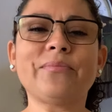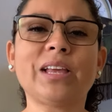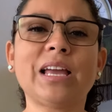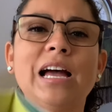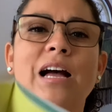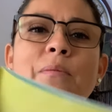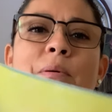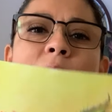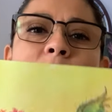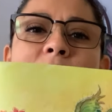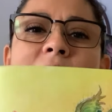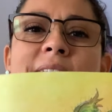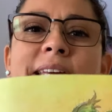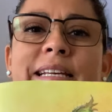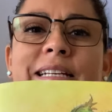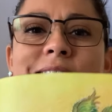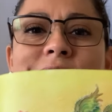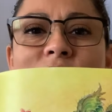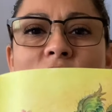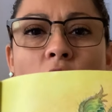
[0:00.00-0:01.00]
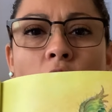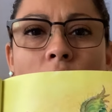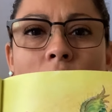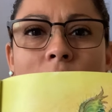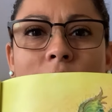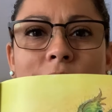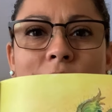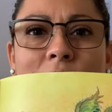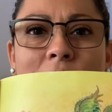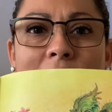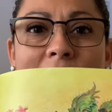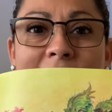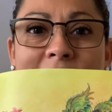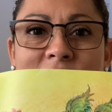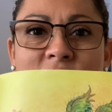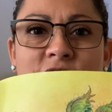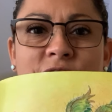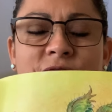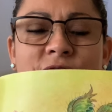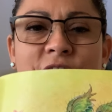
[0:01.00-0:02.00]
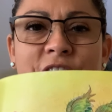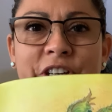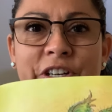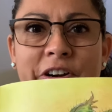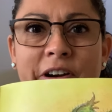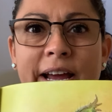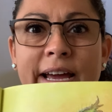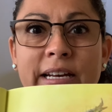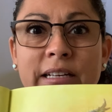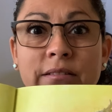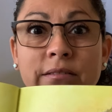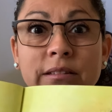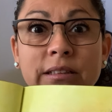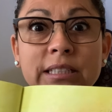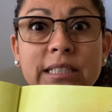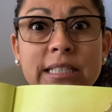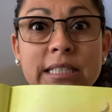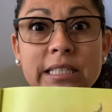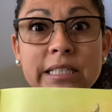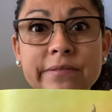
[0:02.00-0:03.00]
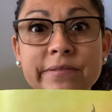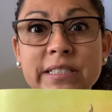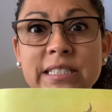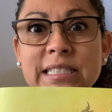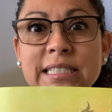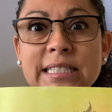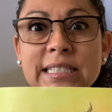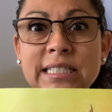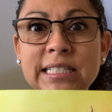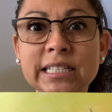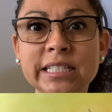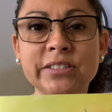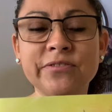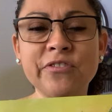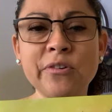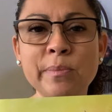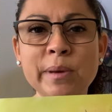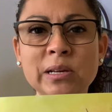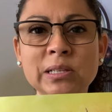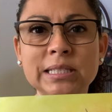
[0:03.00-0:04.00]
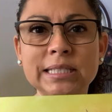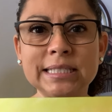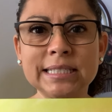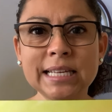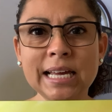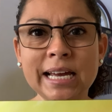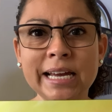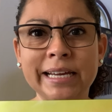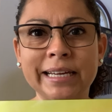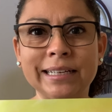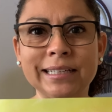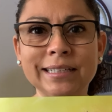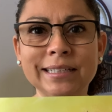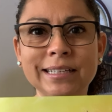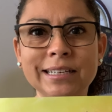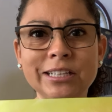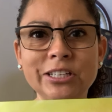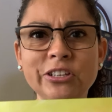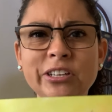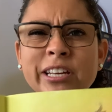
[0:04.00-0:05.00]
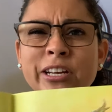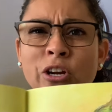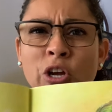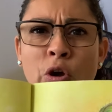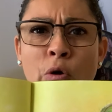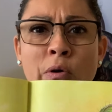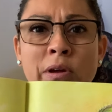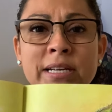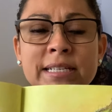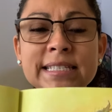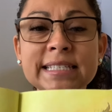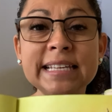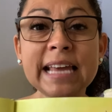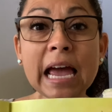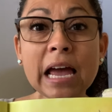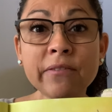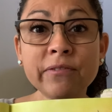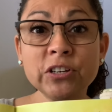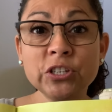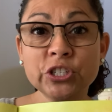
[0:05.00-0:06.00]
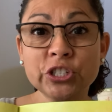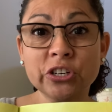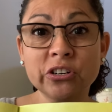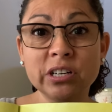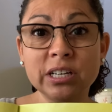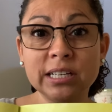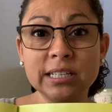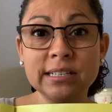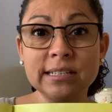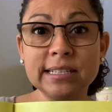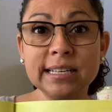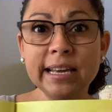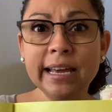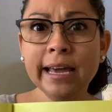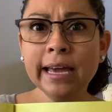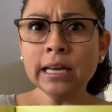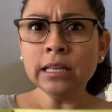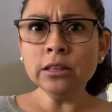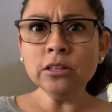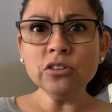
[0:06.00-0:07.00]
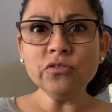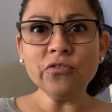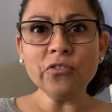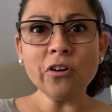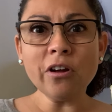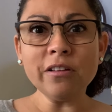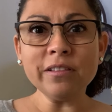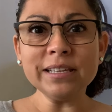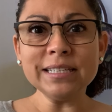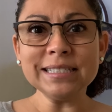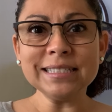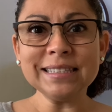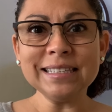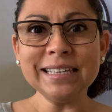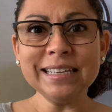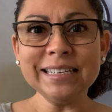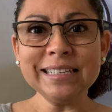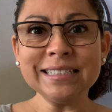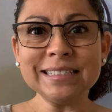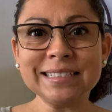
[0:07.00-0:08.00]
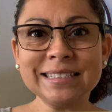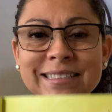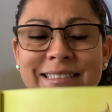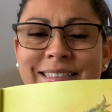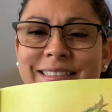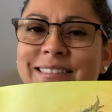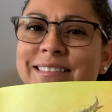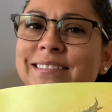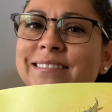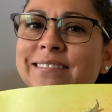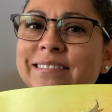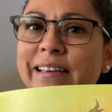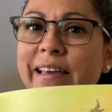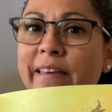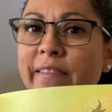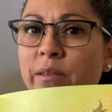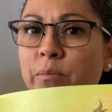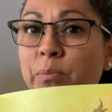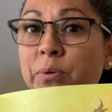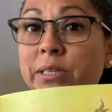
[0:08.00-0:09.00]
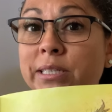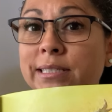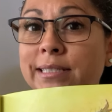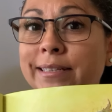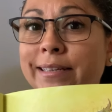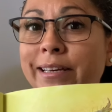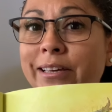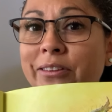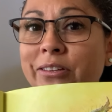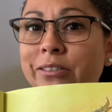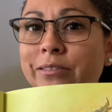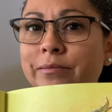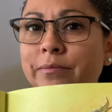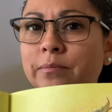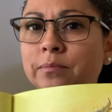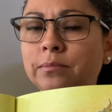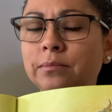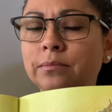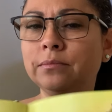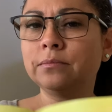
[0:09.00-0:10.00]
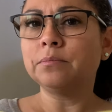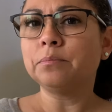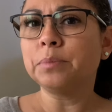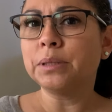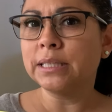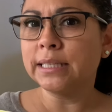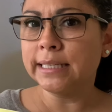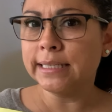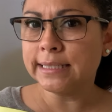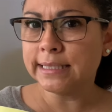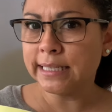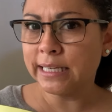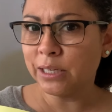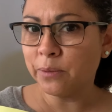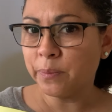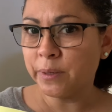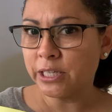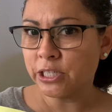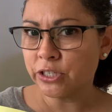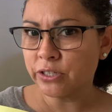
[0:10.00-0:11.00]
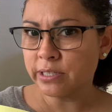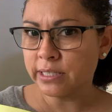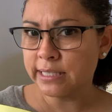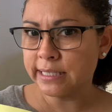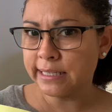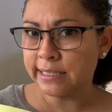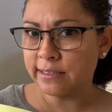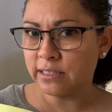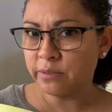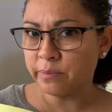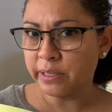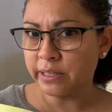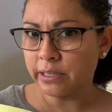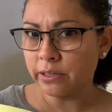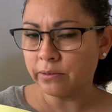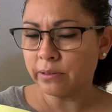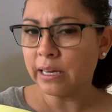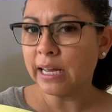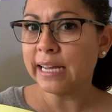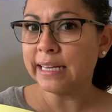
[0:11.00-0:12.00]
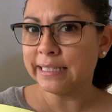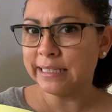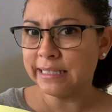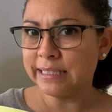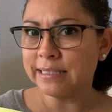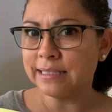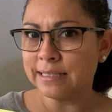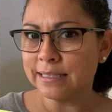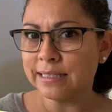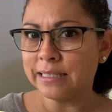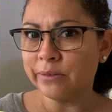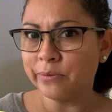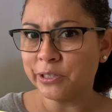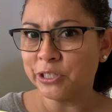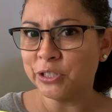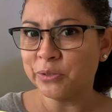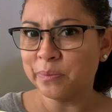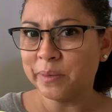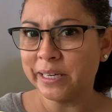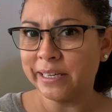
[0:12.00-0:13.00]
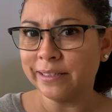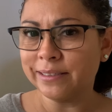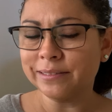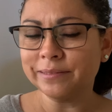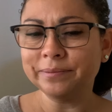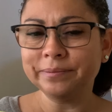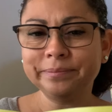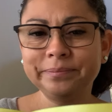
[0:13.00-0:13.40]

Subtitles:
How about making a doll or action figure out of leaves and sticks from outside? You gotta go on a scavenger hunt and look for all these things and then put it together. Please take a picture and send it to me though. I need to see what you make.